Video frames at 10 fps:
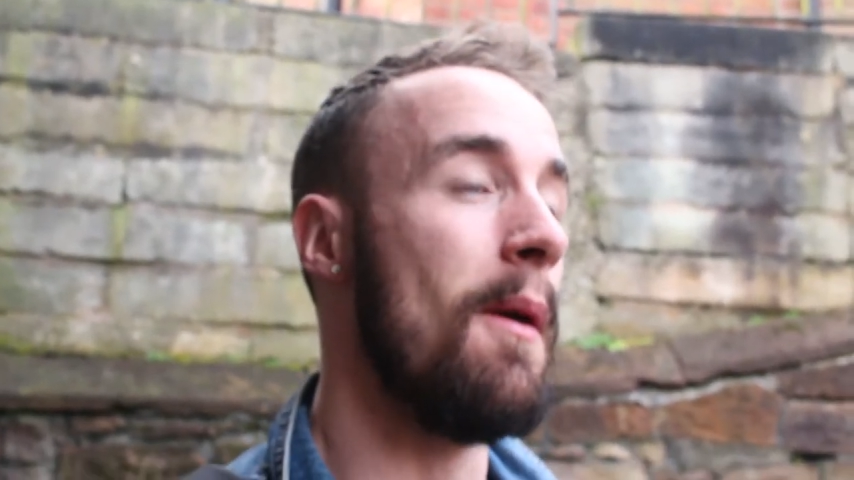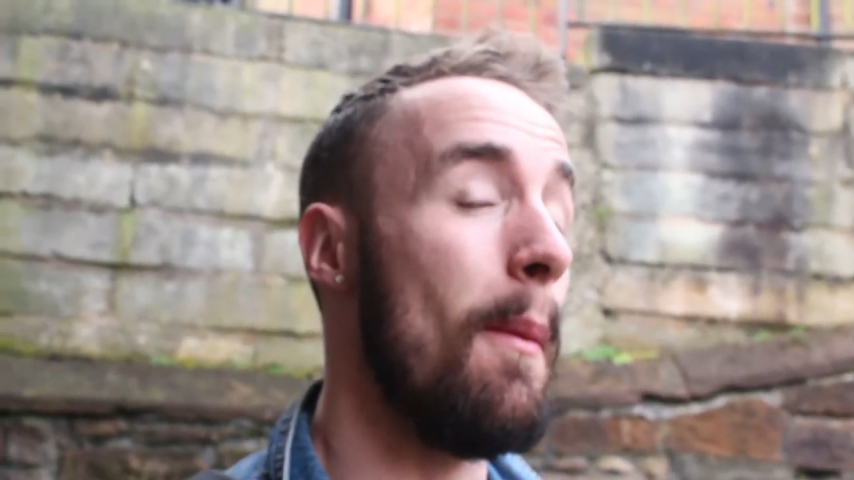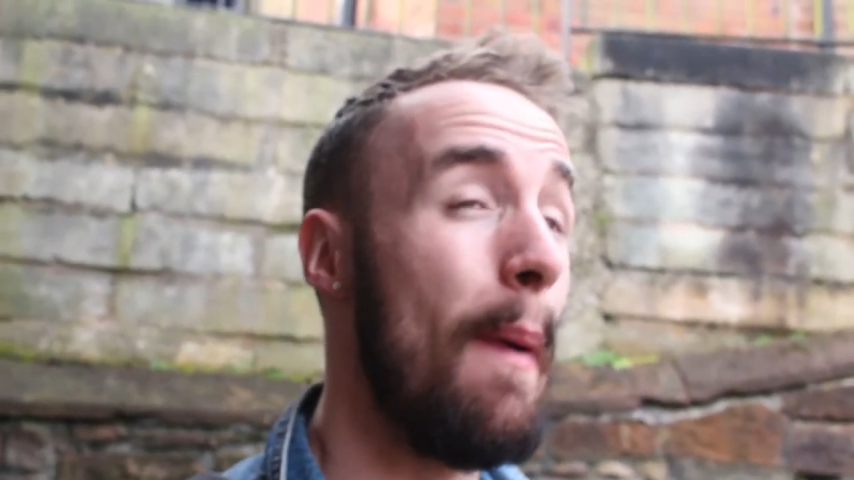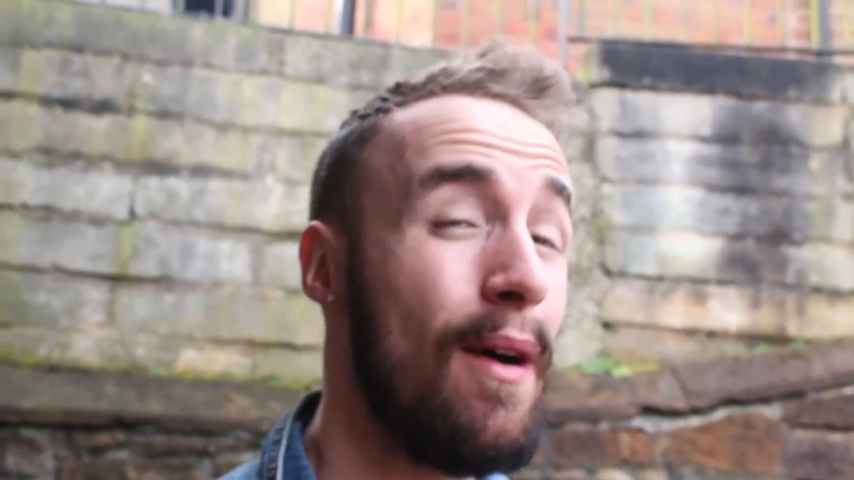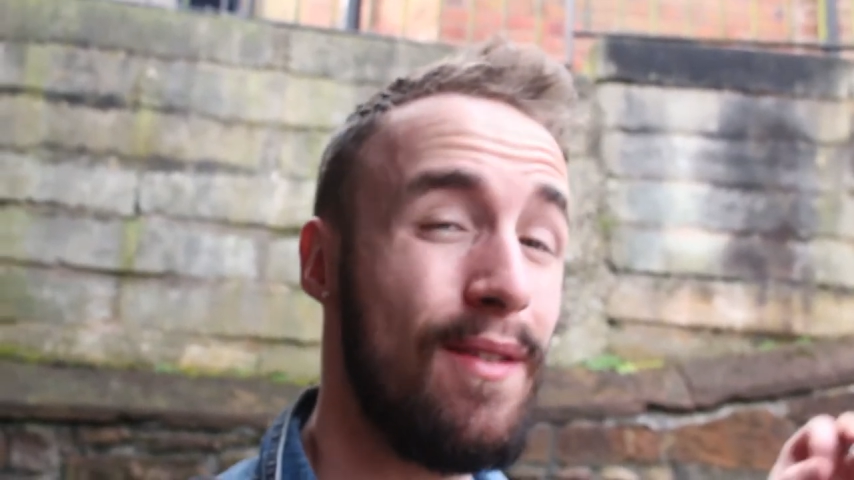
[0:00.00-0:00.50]

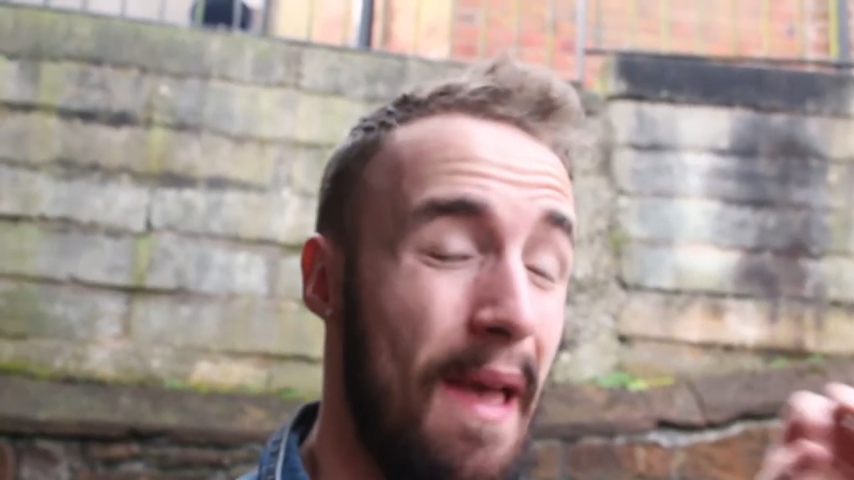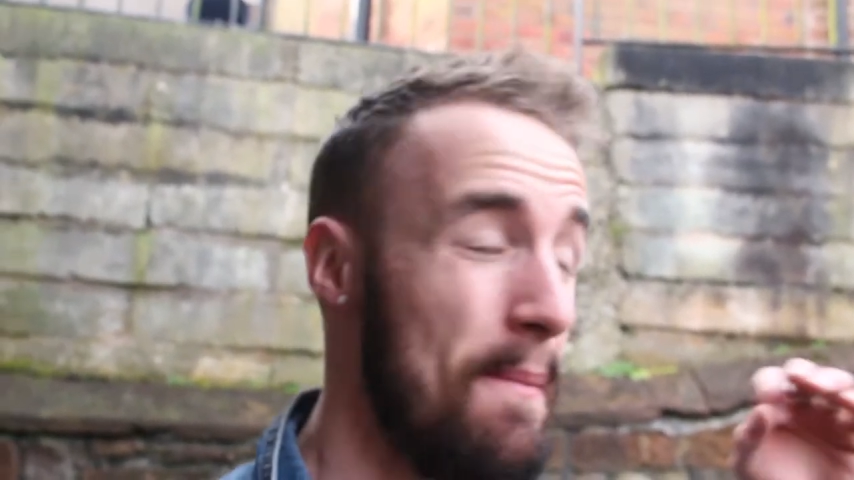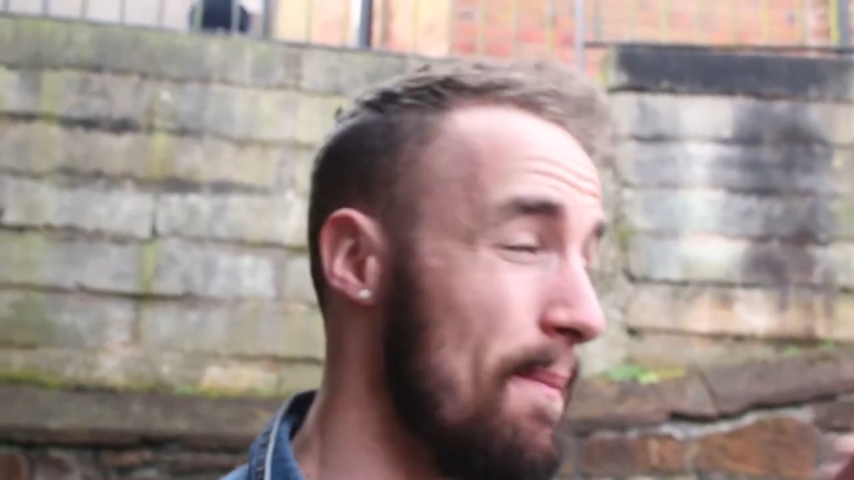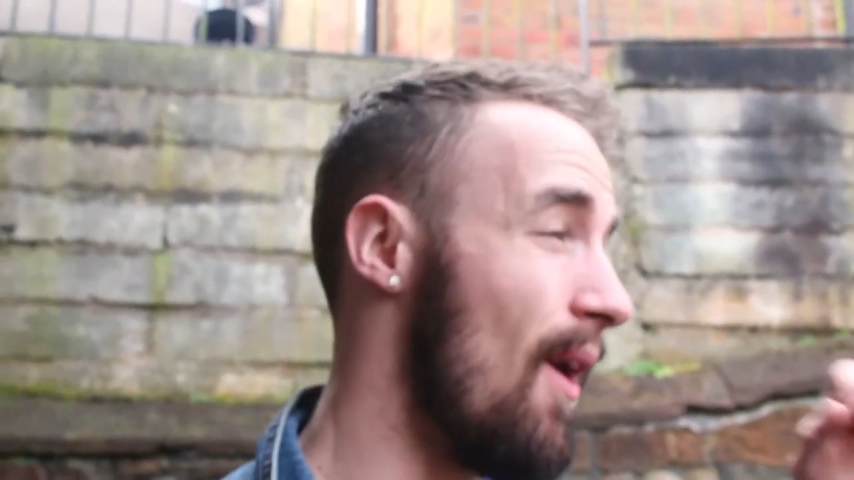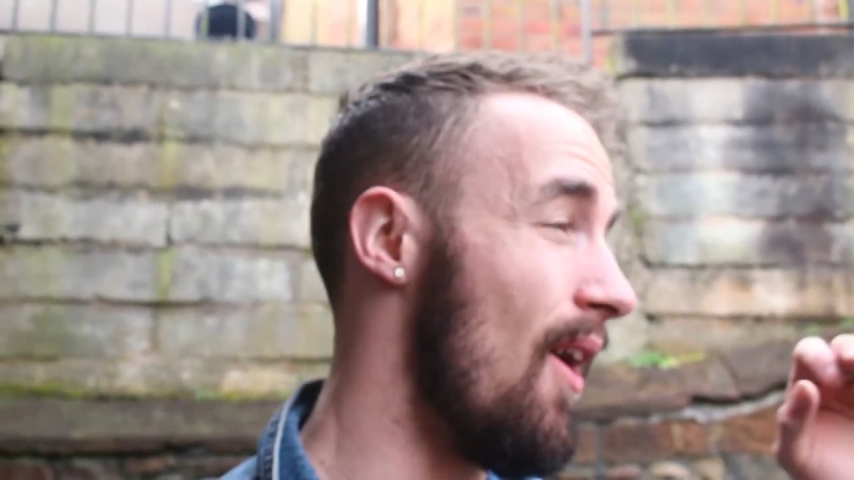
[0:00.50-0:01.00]
about to
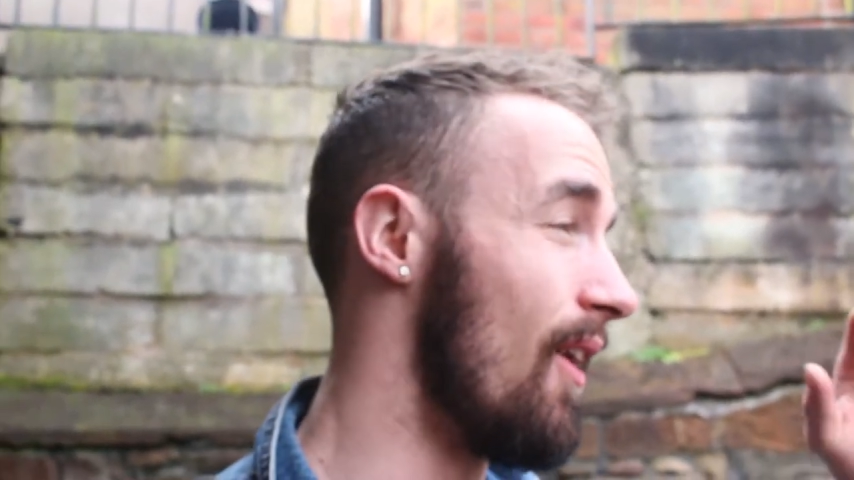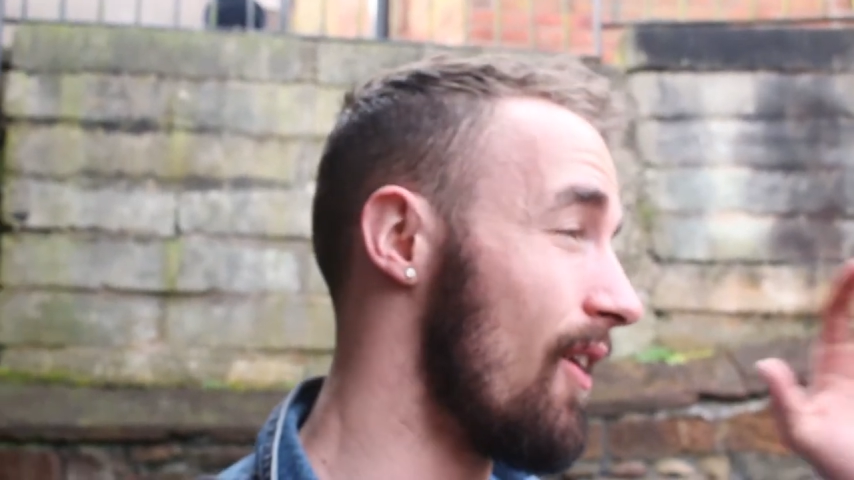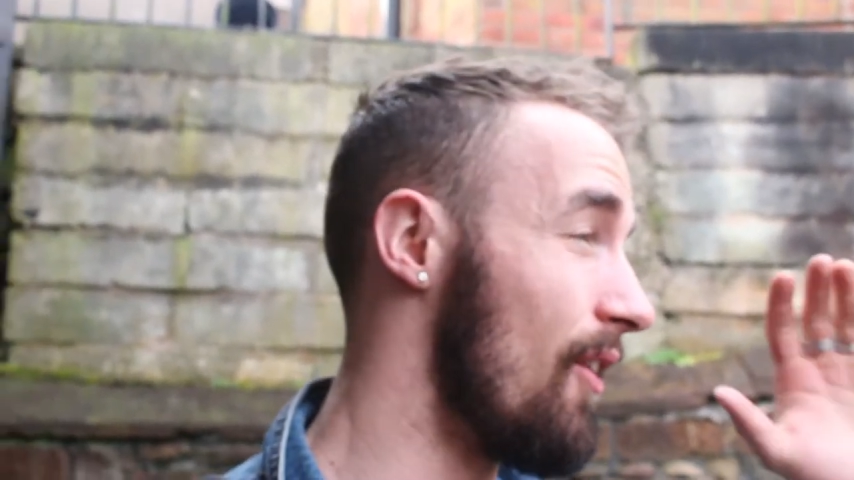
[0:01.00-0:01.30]
embark